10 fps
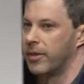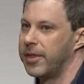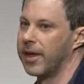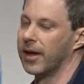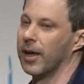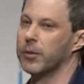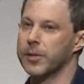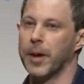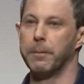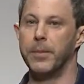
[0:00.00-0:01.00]
thing. It was
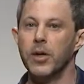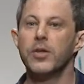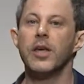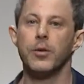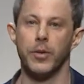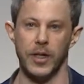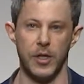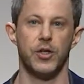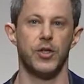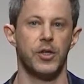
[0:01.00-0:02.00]
about building the
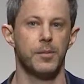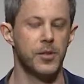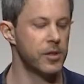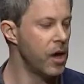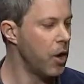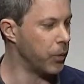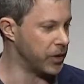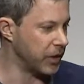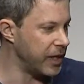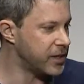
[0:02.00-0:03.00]
relationships, which
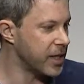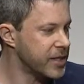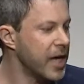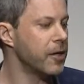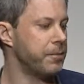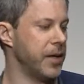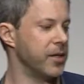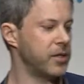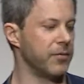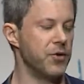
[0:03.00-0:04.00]
leads to the second
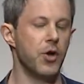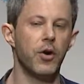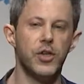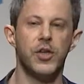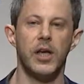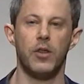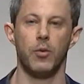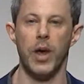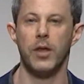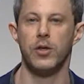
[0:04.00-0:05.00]
piece of nourishing the
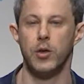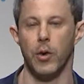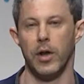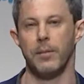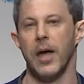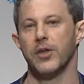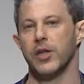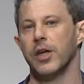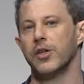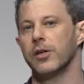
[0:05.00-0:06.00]
regulatory
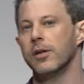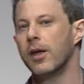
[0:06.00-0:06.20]
imagination.